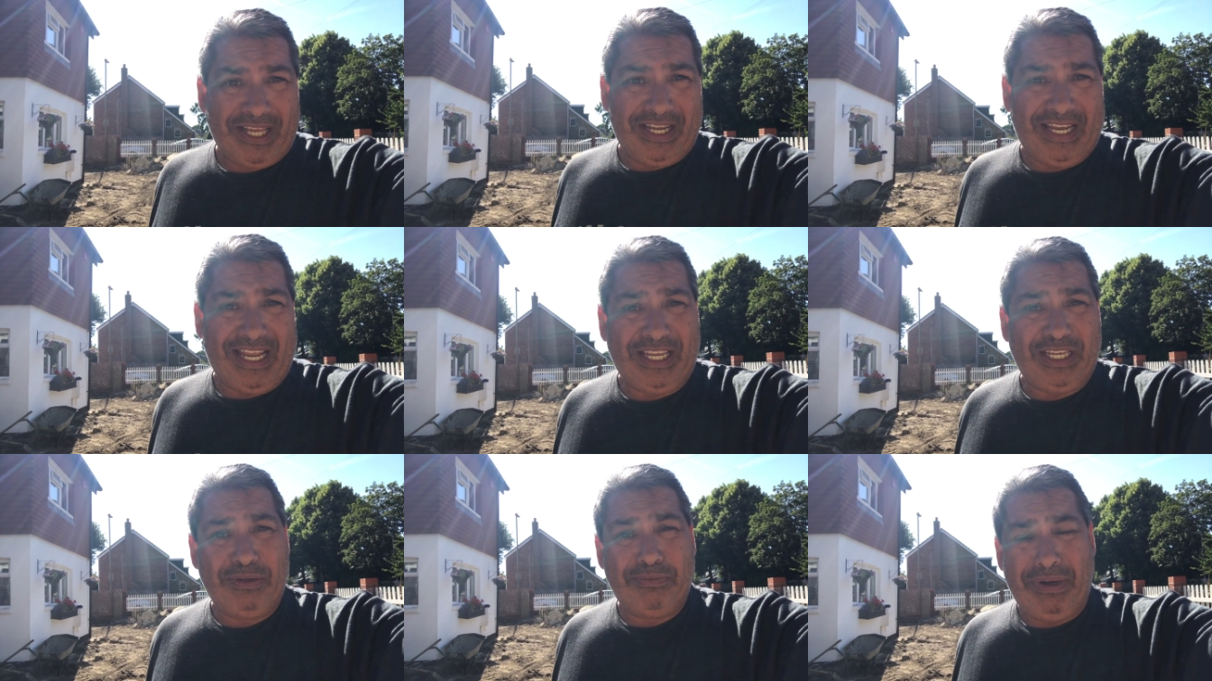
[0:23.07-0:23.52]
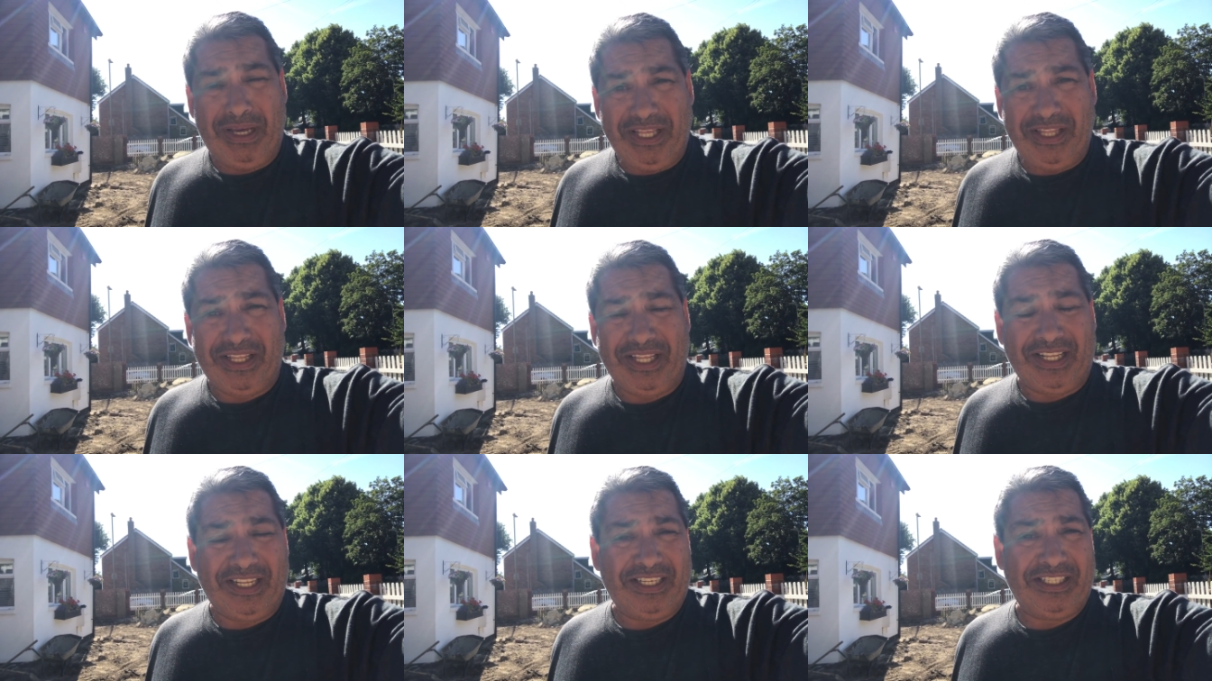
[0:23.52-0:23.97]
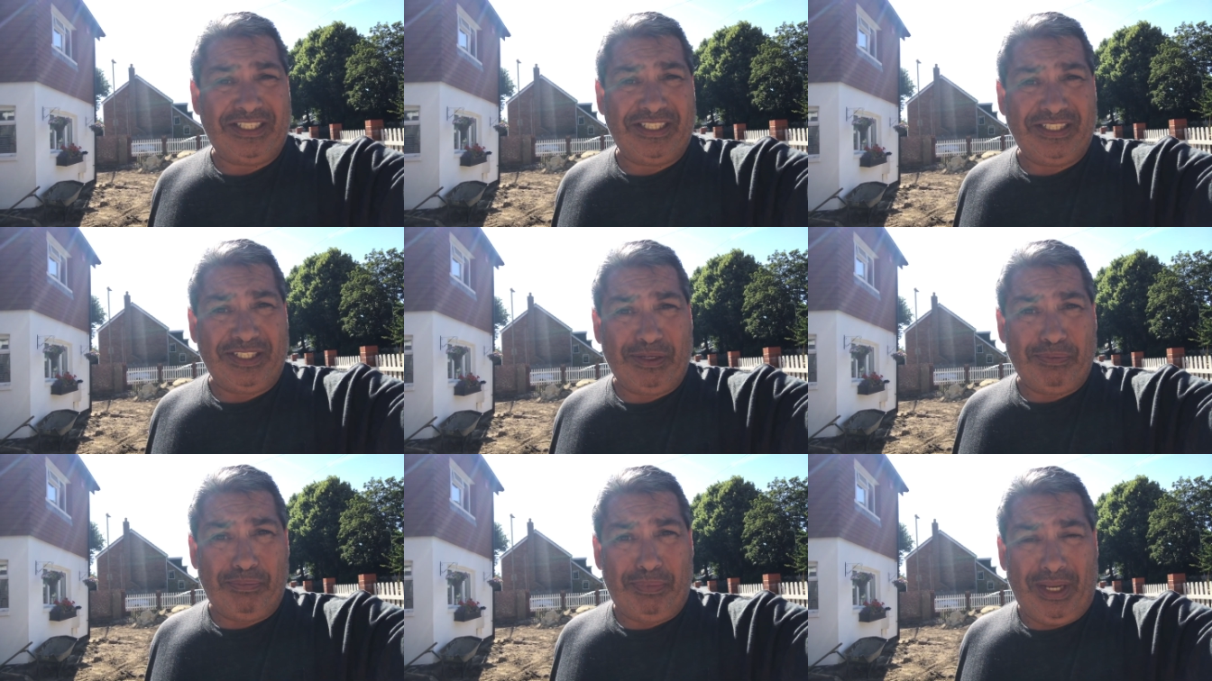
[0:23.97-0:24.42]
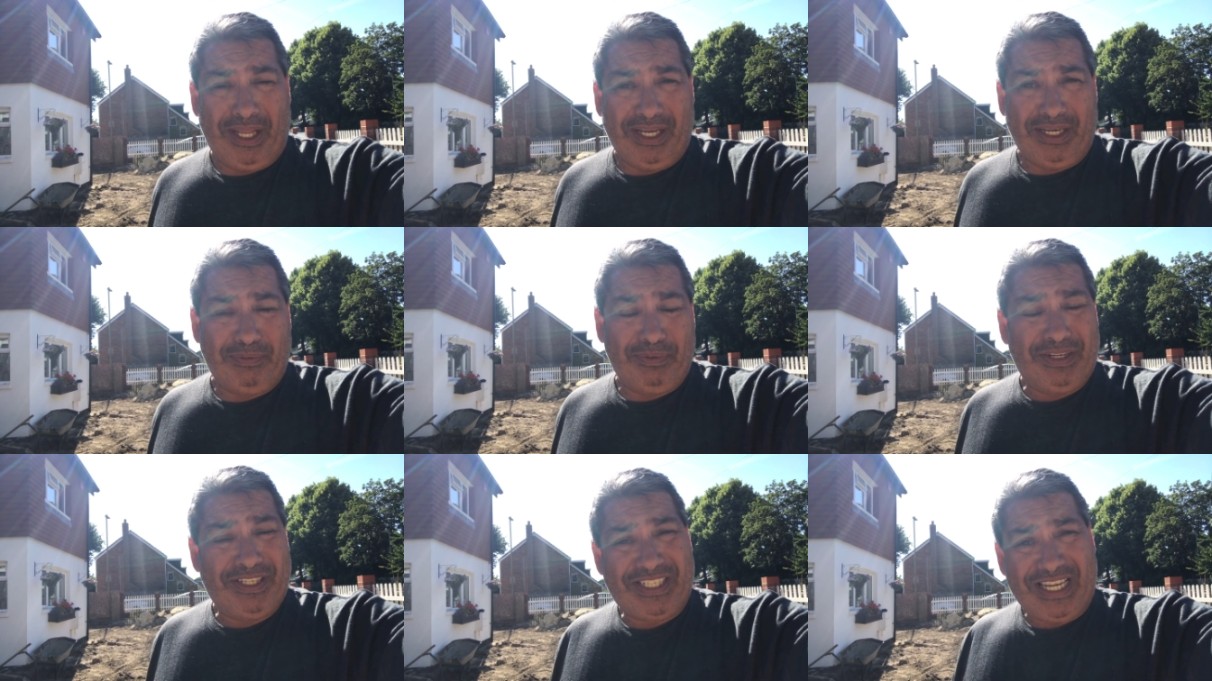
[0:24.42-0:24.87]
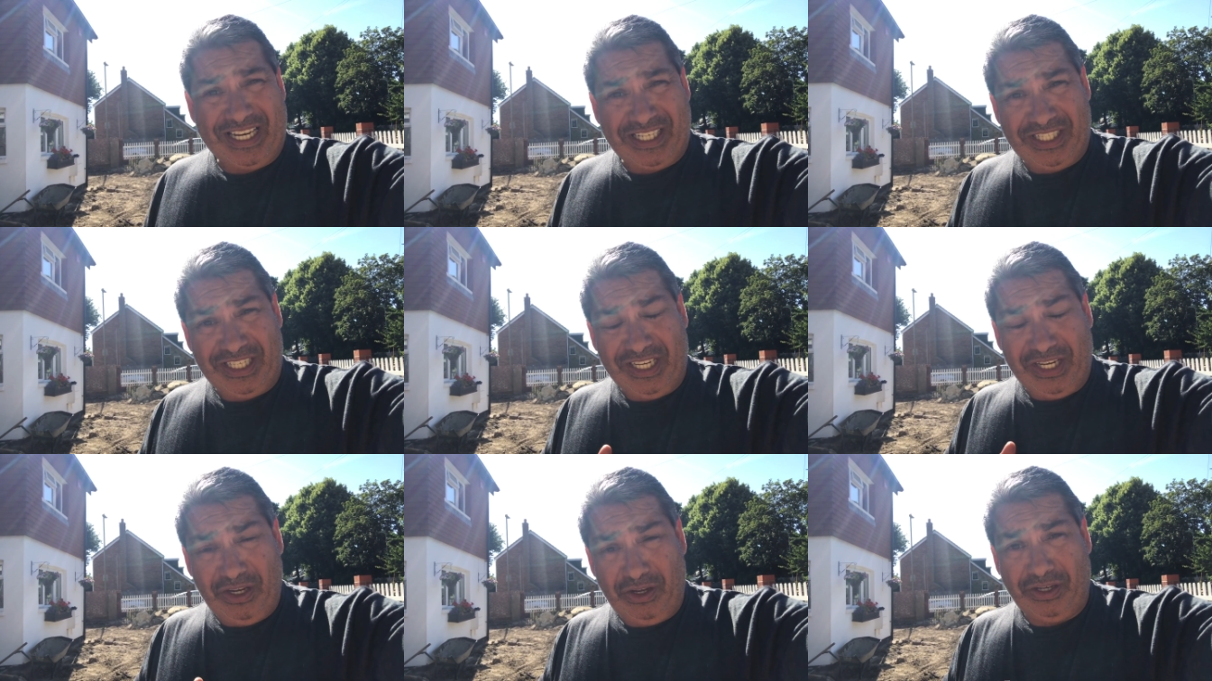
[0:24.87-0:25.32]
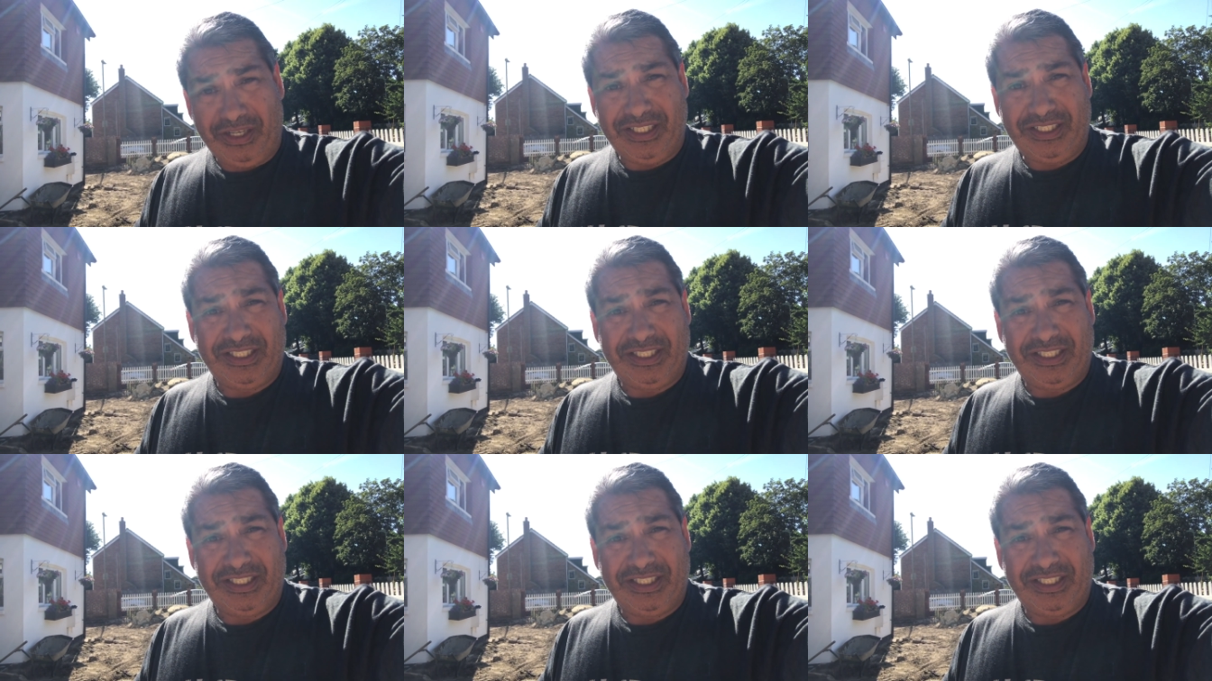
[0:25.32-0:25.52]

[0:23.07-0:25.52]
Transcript: Now, you may think that this is a complaint, but it's actually not.